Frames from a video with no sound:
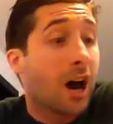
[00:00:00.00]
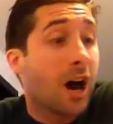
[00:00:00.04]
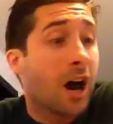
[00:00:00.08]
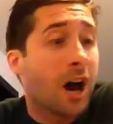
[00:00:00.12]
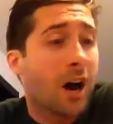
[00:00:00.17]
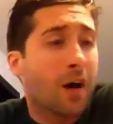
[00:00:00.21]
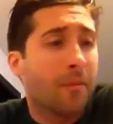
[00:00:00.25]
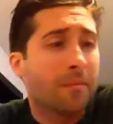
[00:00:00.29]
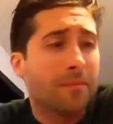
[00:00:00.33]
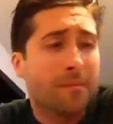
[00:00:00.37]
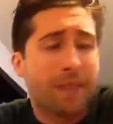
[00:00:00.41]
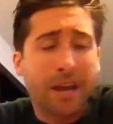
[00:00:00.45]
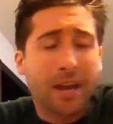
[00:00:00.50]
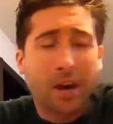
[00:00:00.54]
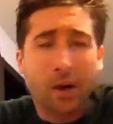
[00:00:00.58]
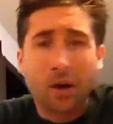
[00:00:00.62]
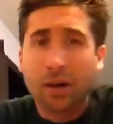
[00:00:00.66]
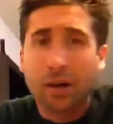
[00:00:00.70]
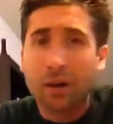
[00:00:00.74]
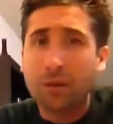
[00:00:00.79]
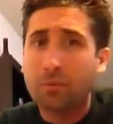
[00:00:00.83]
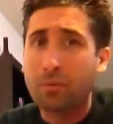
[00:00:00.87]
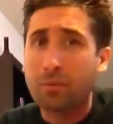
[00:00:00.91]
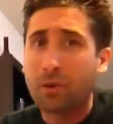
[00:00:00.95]
They
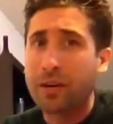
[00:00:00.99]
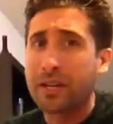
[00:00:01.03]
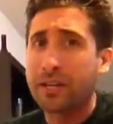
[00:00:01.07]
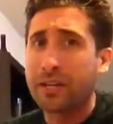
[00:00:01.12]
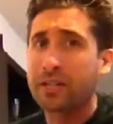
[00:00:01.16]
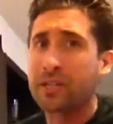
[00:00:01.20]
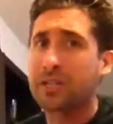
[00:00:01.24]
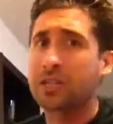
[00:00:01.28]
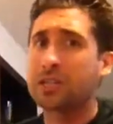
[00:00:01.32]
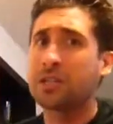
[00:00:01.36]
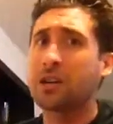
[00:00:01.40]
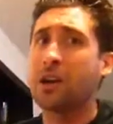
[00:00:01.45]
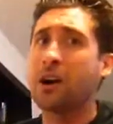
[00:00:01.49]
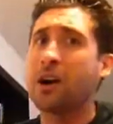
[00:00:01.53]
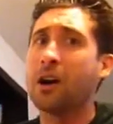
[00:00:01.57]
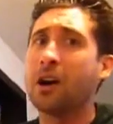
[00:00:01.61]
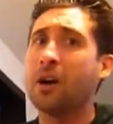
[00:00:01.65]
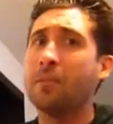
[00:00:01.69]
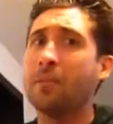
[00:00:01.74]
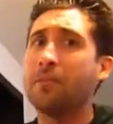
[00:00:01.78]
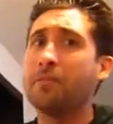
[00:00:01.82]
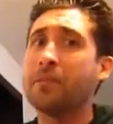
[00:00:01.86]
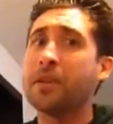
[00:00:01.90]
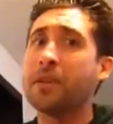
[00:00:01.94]
are going to bring
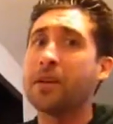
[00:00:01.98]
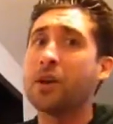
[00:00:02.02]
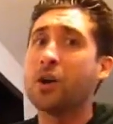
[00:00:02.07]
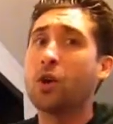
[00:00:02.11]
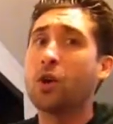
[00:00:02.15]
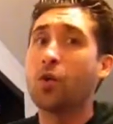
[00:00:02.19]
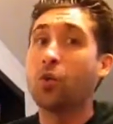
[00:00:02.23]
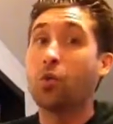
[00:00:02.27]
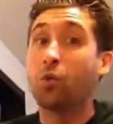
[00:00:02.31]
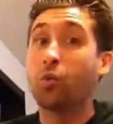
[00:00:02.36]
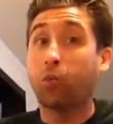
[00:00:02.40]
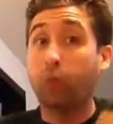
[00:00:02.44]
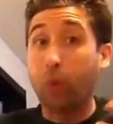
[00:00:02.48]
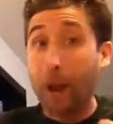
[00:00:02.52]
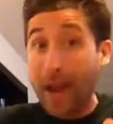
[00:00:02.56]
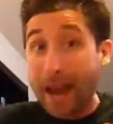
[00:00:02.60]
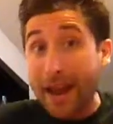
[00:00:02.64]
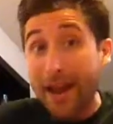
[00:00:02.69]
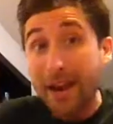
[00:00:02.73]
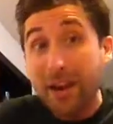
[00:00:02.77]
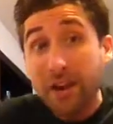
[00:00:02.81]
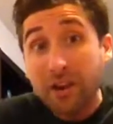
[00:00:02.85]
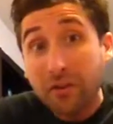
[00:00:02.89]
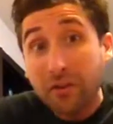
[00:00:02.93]
some
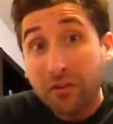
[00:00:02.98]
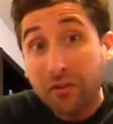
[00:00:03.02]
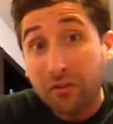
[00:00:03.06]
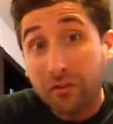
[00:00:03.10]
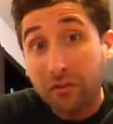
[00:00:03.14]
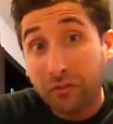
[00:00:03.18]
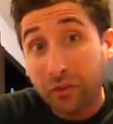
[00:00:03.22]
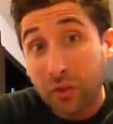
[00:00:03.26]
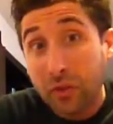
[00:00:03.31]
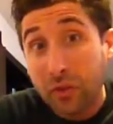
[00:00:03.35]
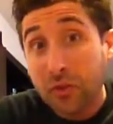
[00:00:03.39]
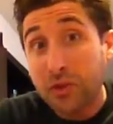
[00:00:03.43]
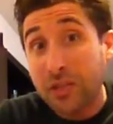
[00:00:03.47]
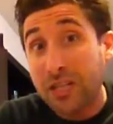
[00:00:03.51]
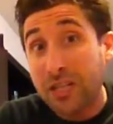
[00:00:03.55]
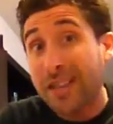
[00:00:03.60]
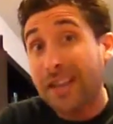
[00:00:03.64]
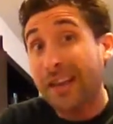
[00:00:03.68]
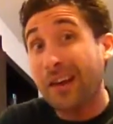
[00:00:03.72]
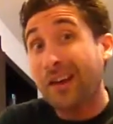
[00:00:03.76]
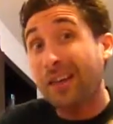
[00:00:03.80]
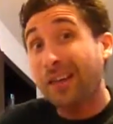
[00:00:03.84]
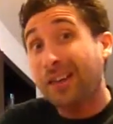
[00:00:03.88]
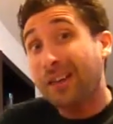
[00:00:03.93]
red fruits,
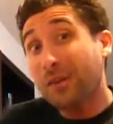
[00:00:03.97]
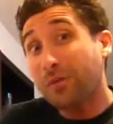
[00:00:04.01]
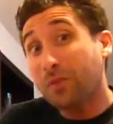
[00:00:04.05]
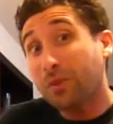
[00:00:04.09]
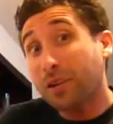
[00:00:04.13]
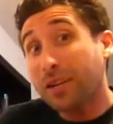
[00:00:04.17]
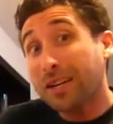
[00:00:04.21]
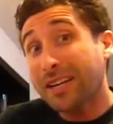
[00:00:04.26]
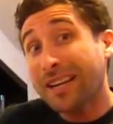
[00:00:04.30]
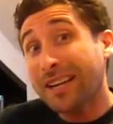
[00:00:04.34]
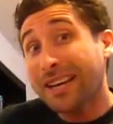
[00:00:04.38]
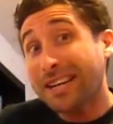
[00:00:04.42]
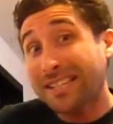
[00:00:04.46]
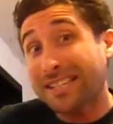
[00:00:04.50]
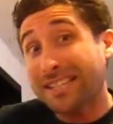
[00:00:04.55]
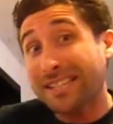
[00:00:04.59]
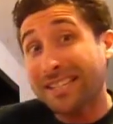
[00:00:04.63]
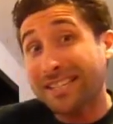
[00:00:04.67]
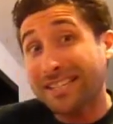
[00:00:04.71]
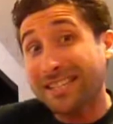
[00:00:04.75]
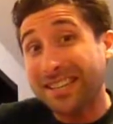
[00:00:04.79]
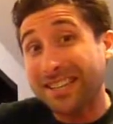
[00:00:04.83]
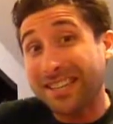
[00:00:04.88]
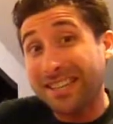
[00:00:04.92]
and they are going to bring a nice
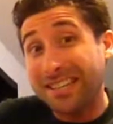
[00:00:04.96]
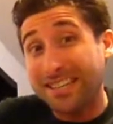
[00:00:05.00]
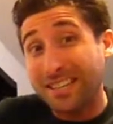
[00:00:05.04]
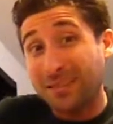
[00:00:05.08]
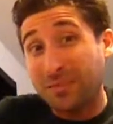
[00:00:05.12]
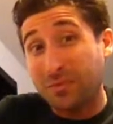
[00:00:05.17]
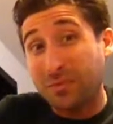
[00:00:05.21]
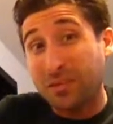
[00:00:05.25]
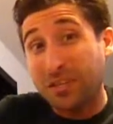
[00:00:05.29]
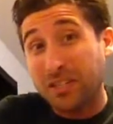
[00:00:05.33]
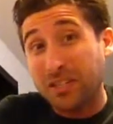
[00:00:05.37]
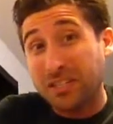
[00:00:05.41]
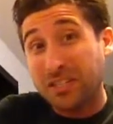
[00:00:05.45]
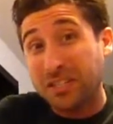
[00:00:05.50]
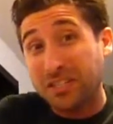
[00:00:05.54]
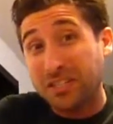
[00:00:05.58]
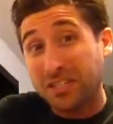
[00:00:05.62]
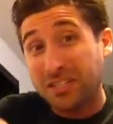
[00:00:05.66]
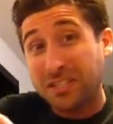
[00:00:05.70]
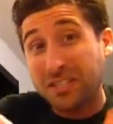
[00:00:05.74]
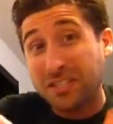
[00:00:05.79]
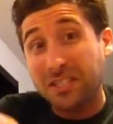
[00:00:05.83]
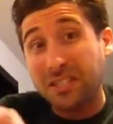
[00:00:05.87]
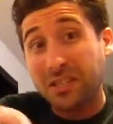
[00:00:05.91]
acidity, which
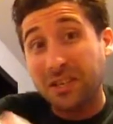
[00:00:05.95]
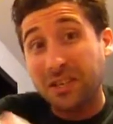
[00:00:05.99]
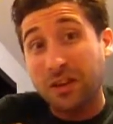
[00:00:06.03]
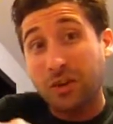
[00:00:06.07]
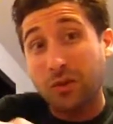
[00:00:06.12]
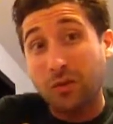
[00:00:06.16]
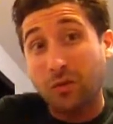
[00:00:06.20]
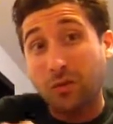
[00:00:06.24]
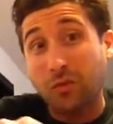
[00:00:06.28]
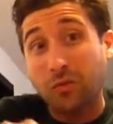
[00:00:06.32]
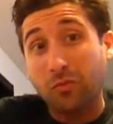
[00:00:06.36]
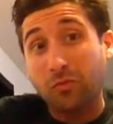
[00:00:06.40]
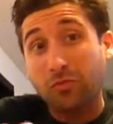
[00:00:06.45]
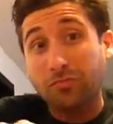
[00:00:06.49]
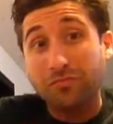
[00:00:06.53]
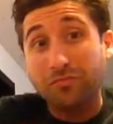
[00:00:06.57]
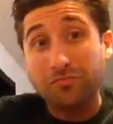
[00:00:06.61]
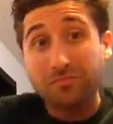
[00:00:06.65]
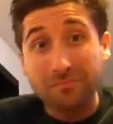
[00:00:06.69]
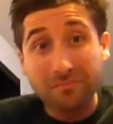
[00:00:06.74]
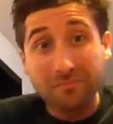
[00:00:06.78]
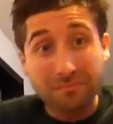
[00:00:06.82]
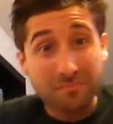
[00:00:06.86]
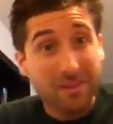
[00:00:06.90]
is,
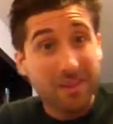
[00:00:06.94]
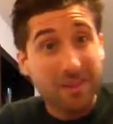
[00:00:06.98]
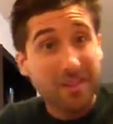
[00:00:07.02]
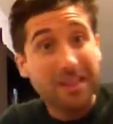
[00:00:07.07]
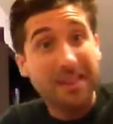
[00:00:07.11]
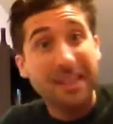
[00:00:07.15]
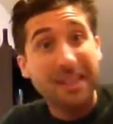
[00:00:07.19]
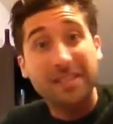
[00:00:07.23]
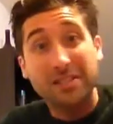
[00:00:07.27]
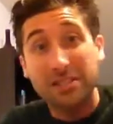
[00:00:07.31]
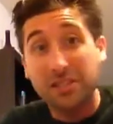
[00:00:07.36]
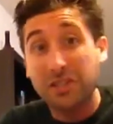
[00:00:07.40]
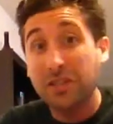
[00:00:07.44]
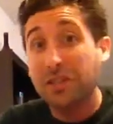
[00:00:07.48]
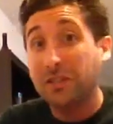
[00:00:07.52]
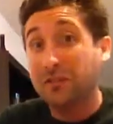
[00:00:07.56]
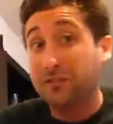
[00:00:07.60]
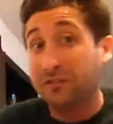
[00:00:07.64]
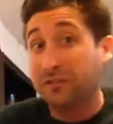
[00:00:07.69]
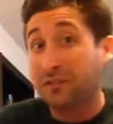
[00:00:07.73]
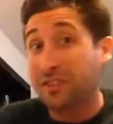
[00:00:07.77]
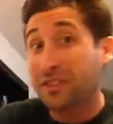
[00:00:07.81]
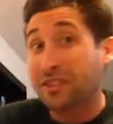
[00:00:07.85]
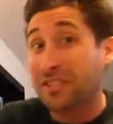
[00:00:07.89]
that's
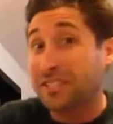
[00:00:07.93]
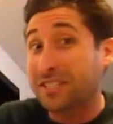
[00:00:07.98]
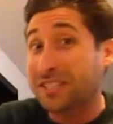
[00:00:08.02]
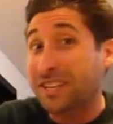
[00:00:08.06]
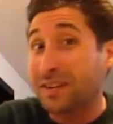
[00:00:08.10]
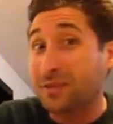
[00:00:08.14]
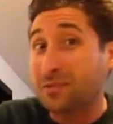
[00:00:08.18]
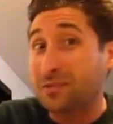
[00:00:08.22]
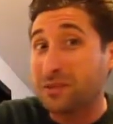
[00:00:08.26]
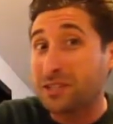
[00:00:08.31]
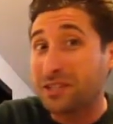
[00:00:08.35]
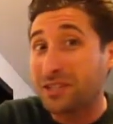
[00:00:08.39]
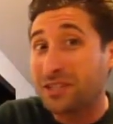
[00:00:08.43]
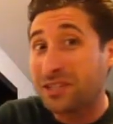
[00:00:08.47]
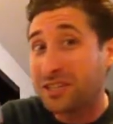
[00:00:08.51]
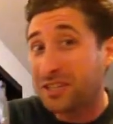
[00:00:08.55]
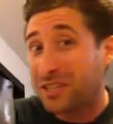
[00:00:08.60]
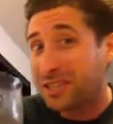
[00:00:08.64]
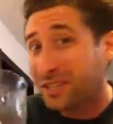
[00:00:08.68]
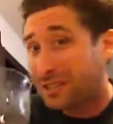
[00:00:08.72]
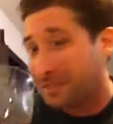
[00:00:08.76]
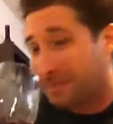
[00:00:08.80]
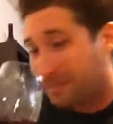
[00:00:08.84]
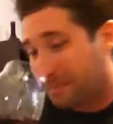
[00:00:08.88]
good for the
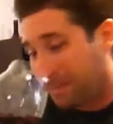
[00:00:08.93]
sandwich.